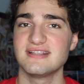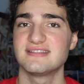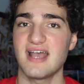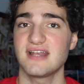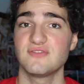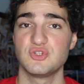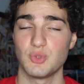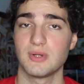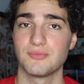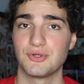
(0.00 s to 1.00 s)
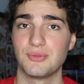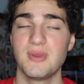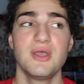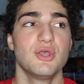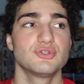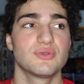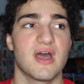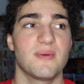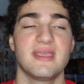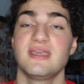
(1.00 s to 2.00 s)
inside of the dorm room so
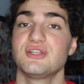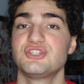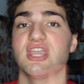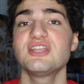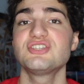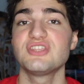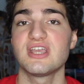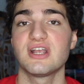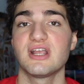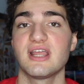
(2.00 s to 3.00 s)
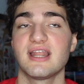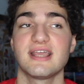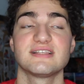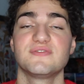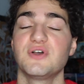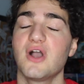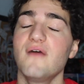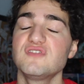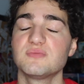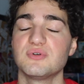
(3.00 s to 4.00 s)
that way he could change in there and I guess feel
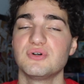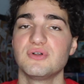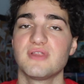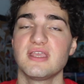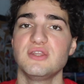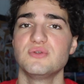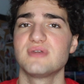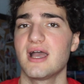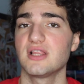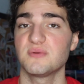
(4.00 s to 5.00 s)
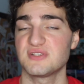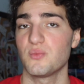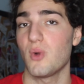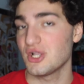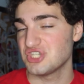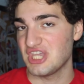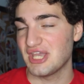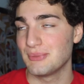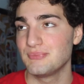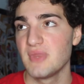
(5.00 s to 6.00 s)
comfortable that he knew Tyler wasn't watching
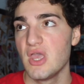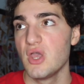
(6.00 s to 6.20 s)
him,